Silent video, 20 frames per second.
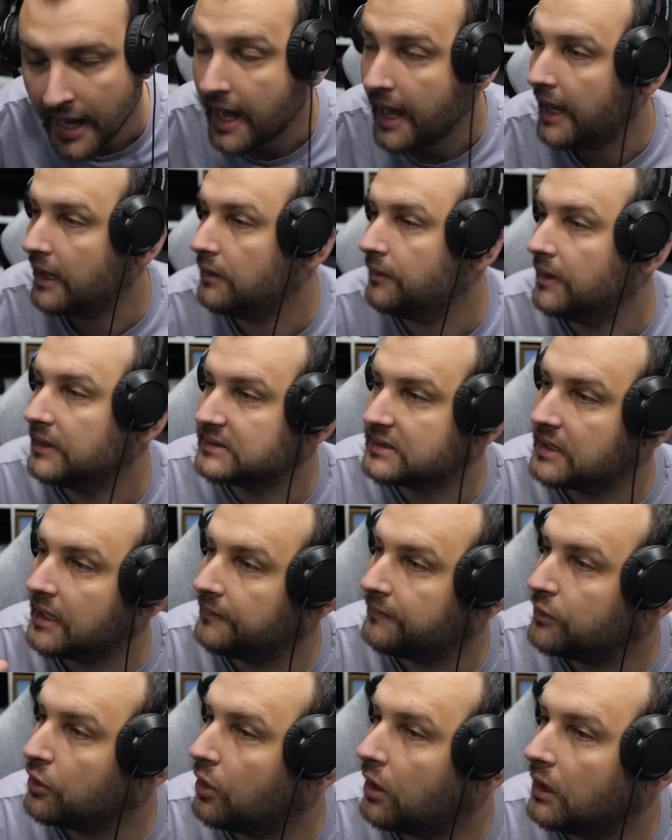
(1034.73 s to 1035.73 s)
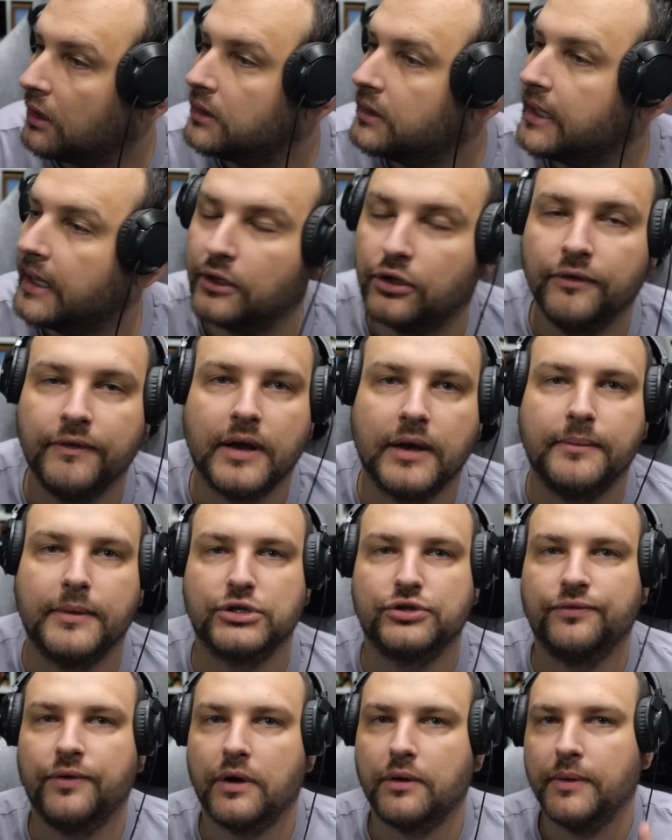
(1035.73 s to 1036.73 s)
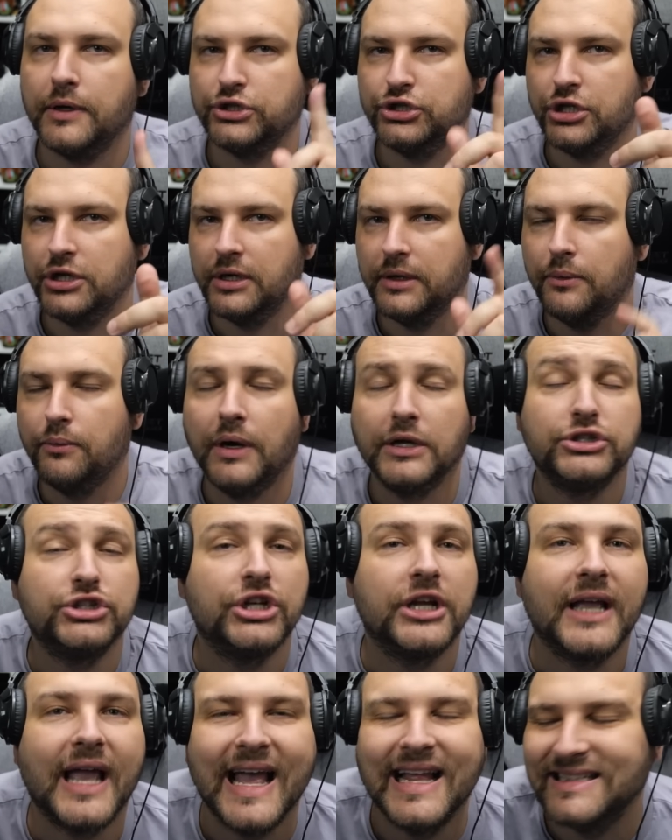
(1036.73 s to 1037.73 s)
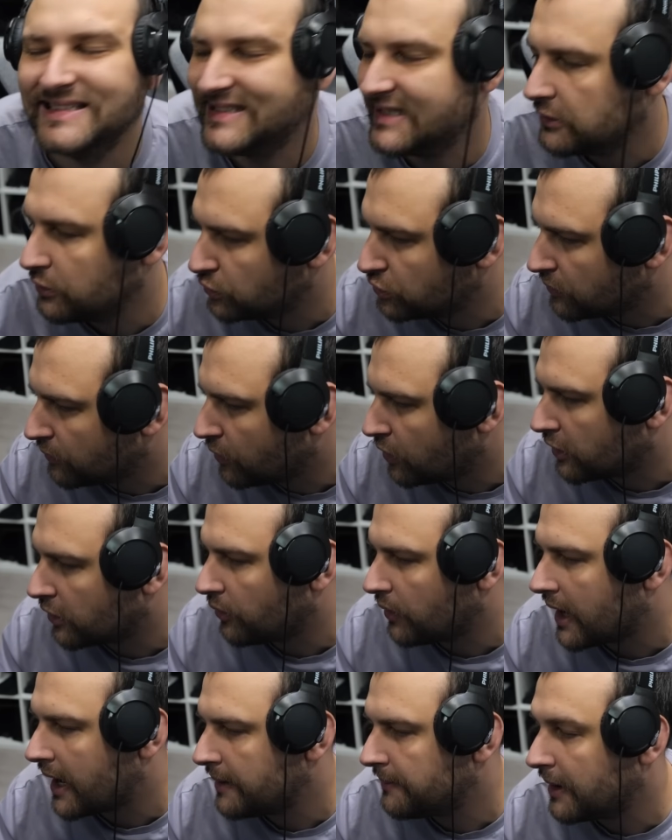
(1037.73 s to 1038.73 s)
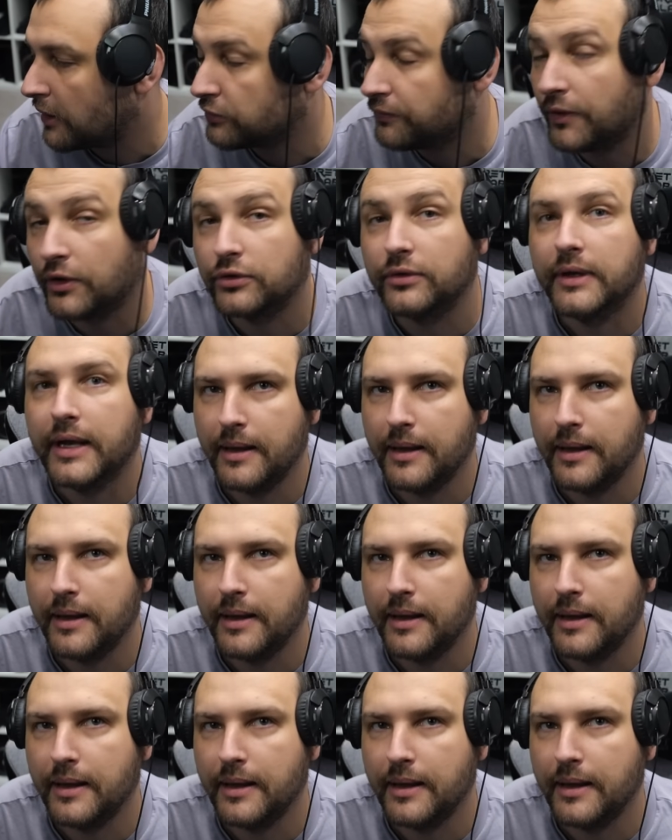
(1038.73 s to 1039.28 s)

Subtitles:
Anyways, love you all, thank you very much for watching, and see you tomorrow. I'm out for today,